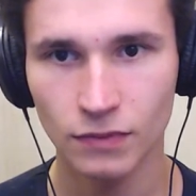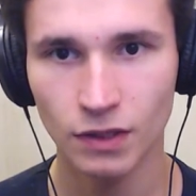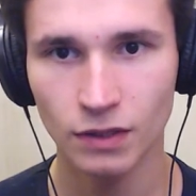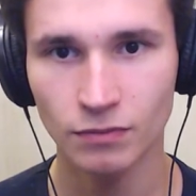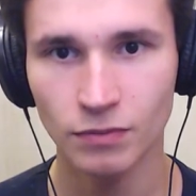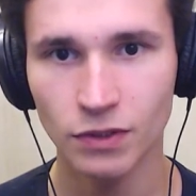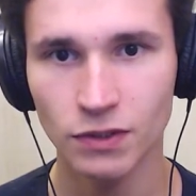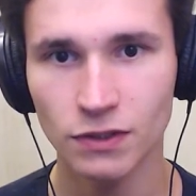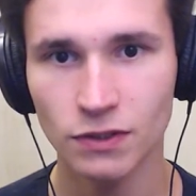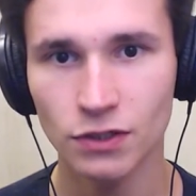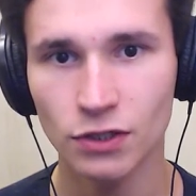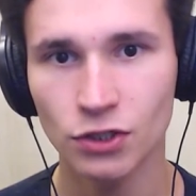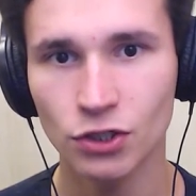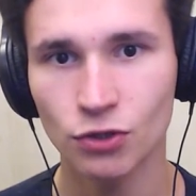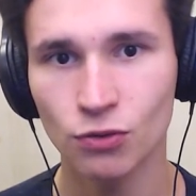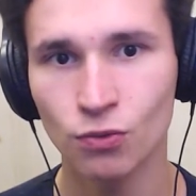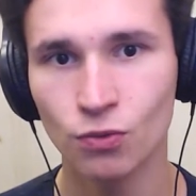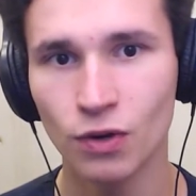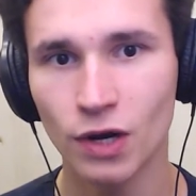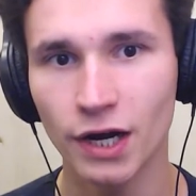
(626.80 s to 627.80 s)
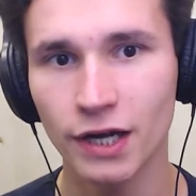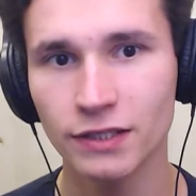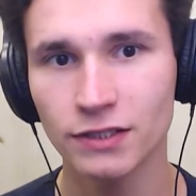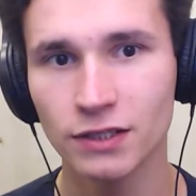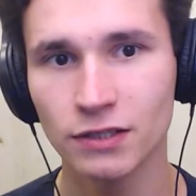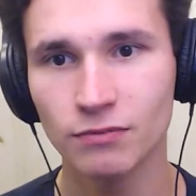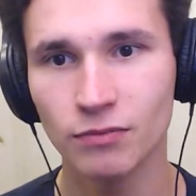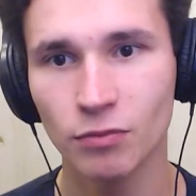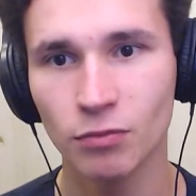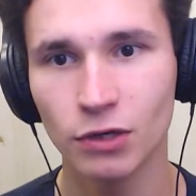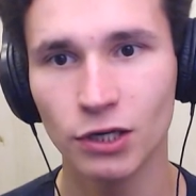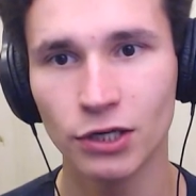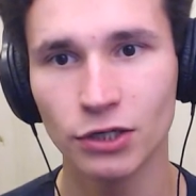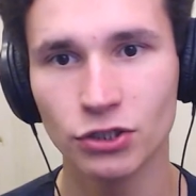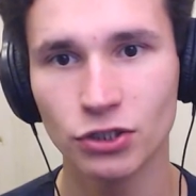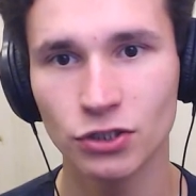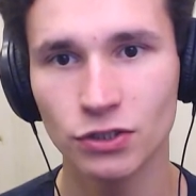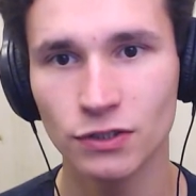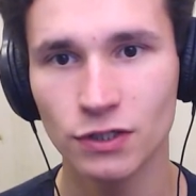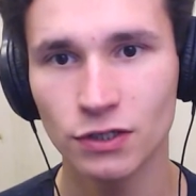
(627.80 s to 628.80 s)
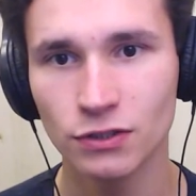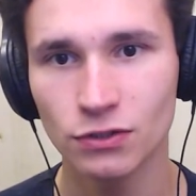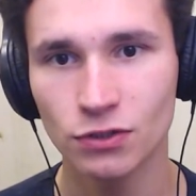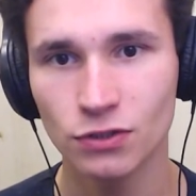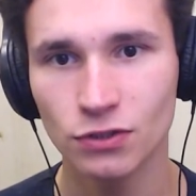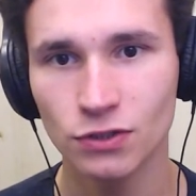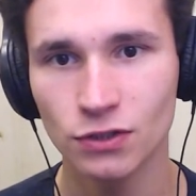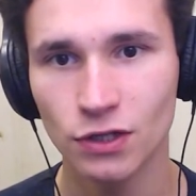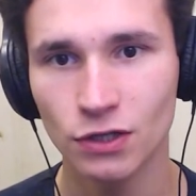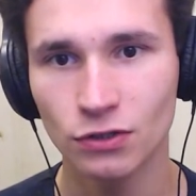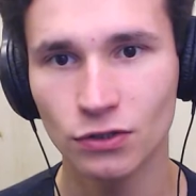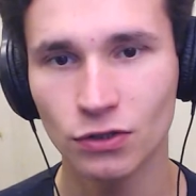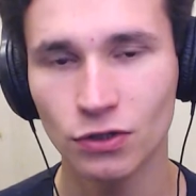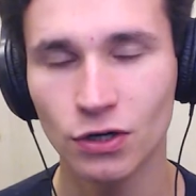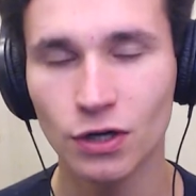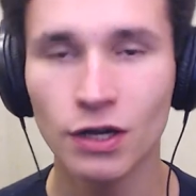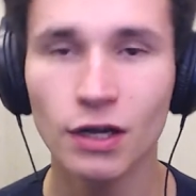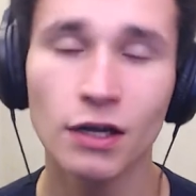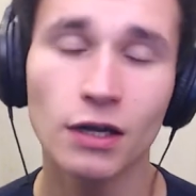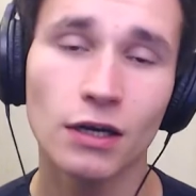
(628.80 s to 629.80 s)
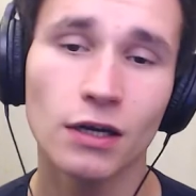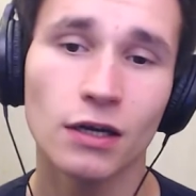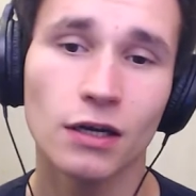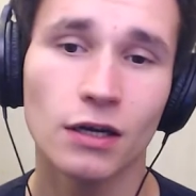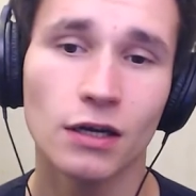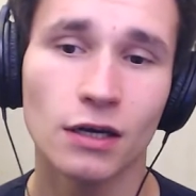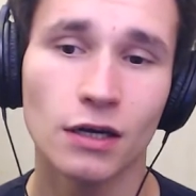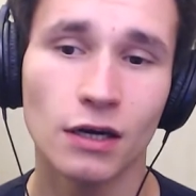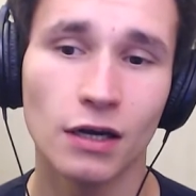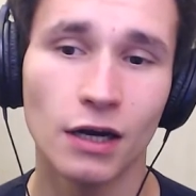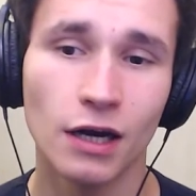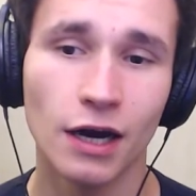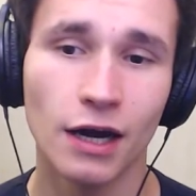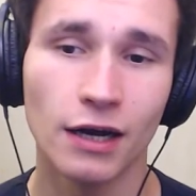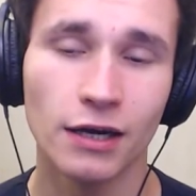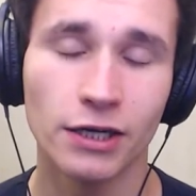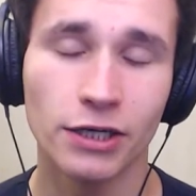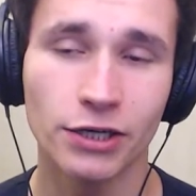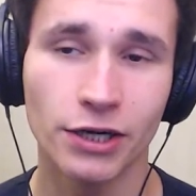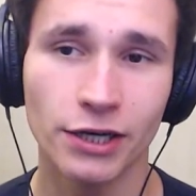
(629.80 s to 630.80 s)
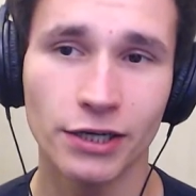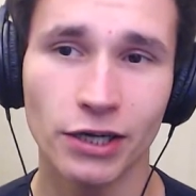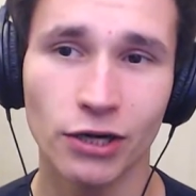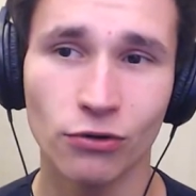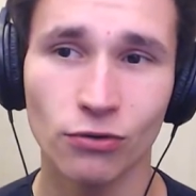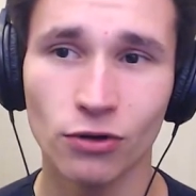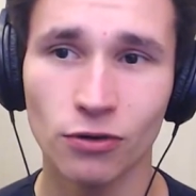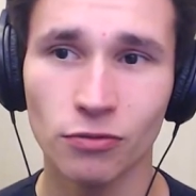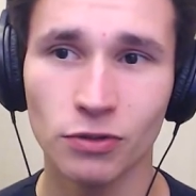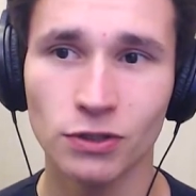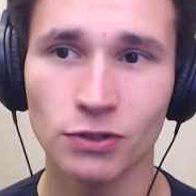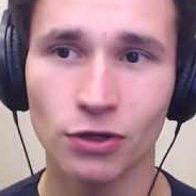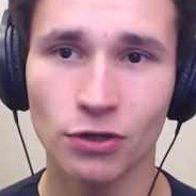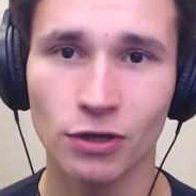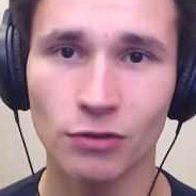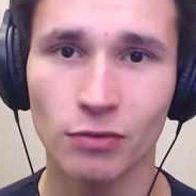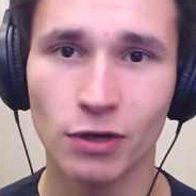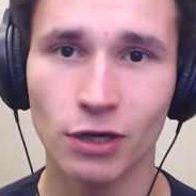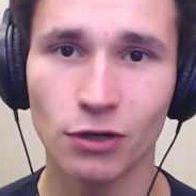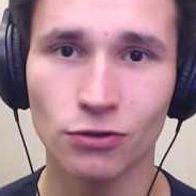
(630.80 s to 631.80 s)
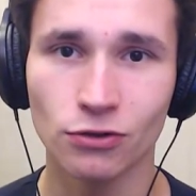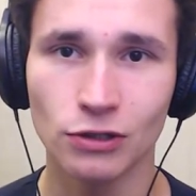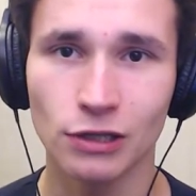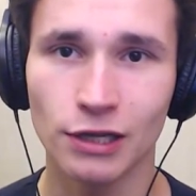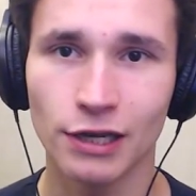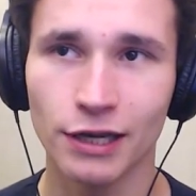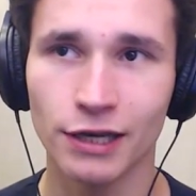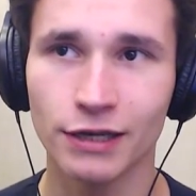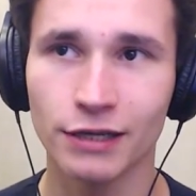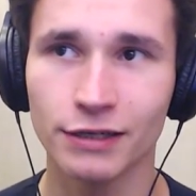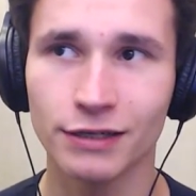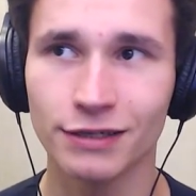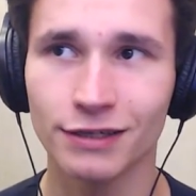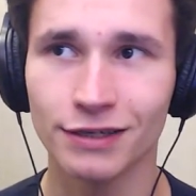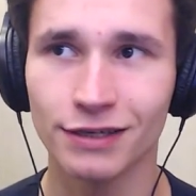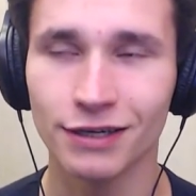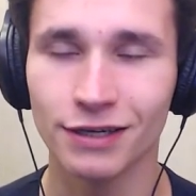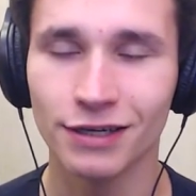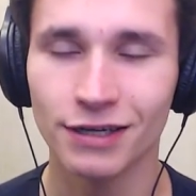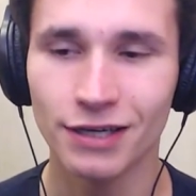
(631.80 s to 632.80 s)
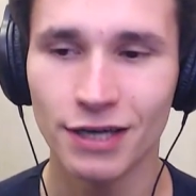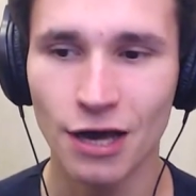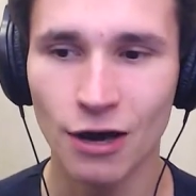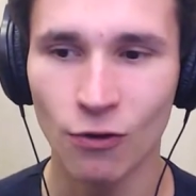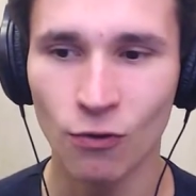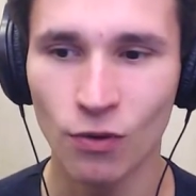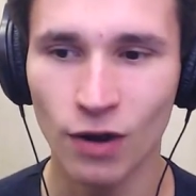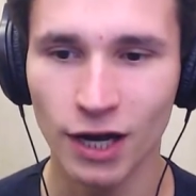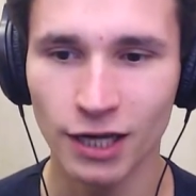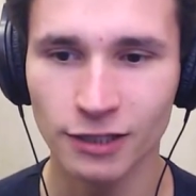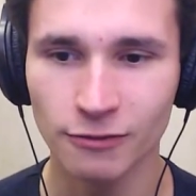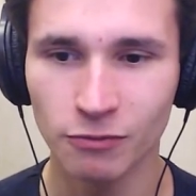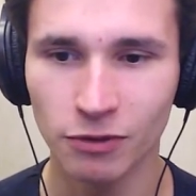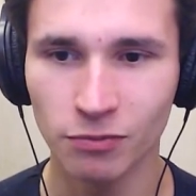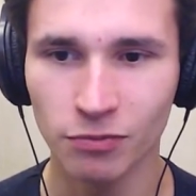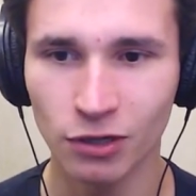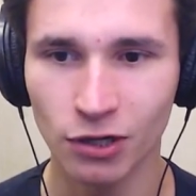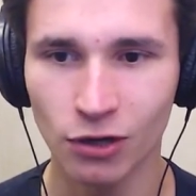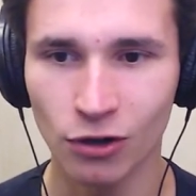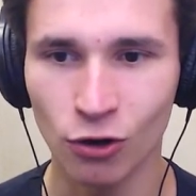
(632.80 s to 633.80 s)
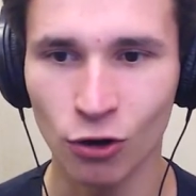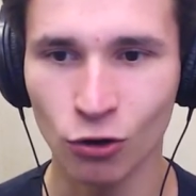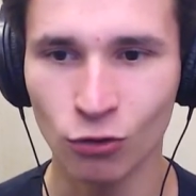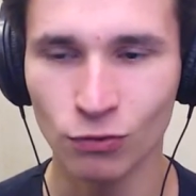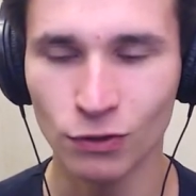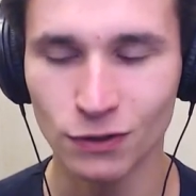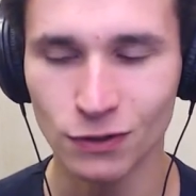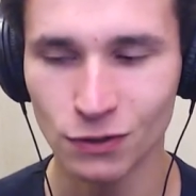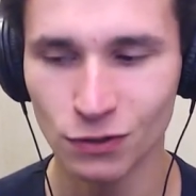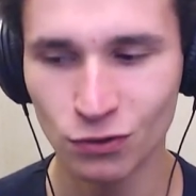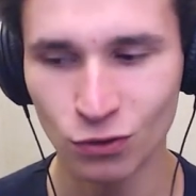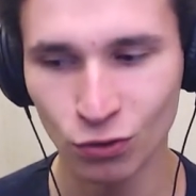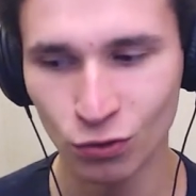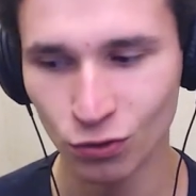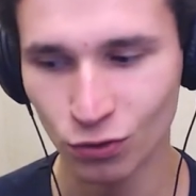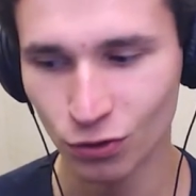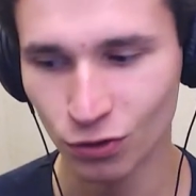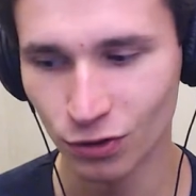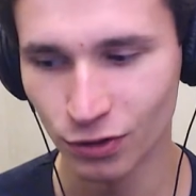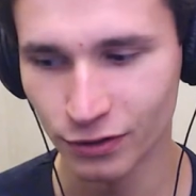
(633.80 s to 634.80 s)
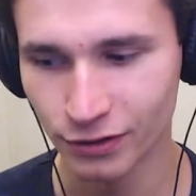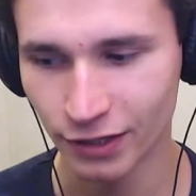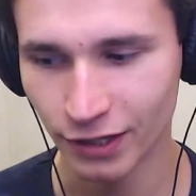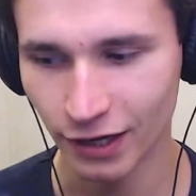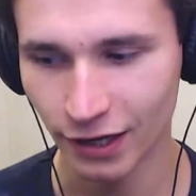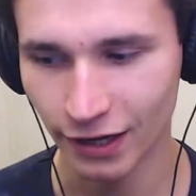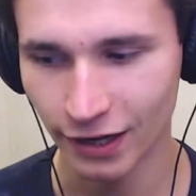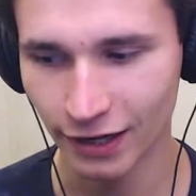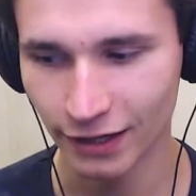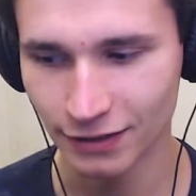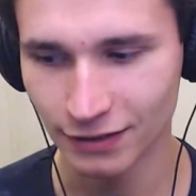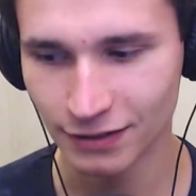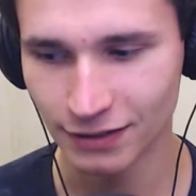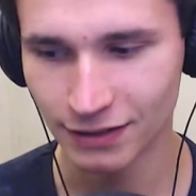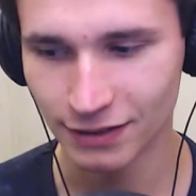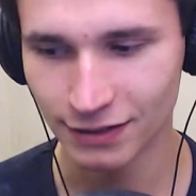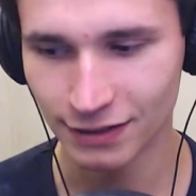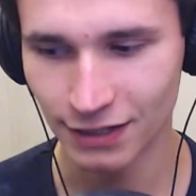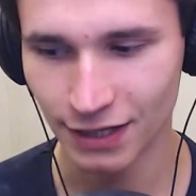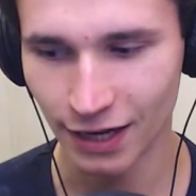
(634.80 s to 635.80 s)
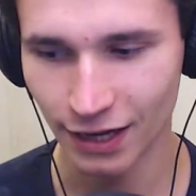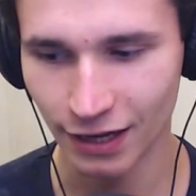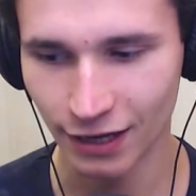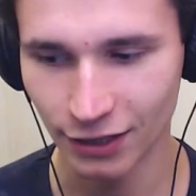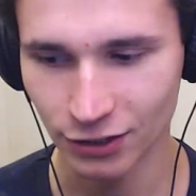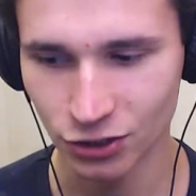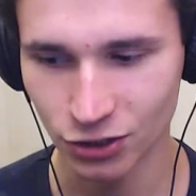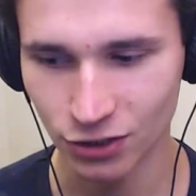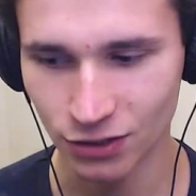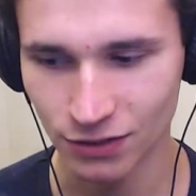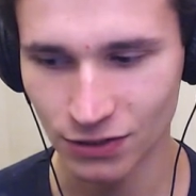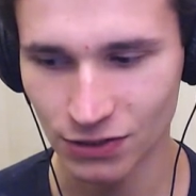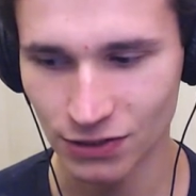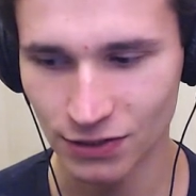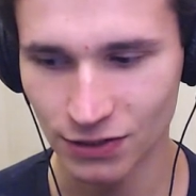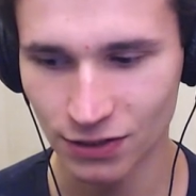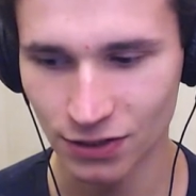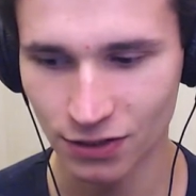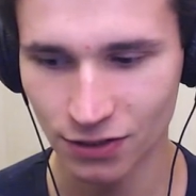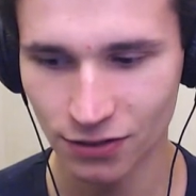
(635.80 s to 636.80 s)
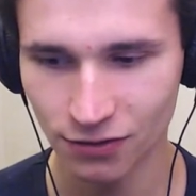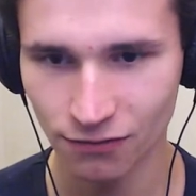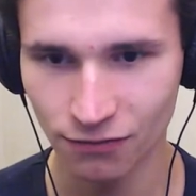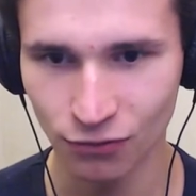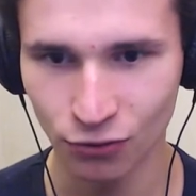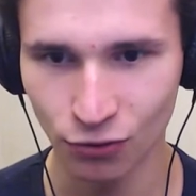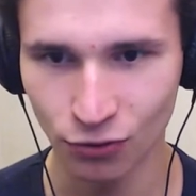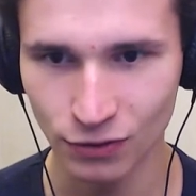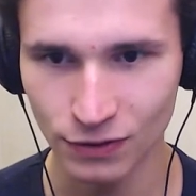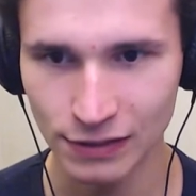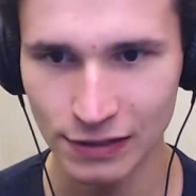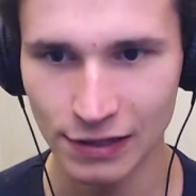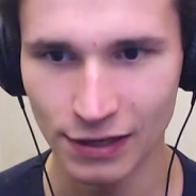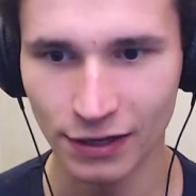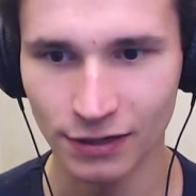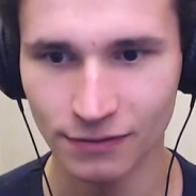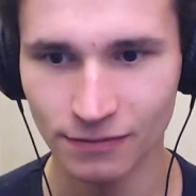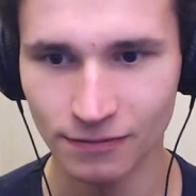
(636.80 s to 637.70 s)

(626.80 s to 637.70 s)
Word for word: Percentage of whites in population, census center. Ah, right now we'll be talk about like uh, white people always do elect elections firstly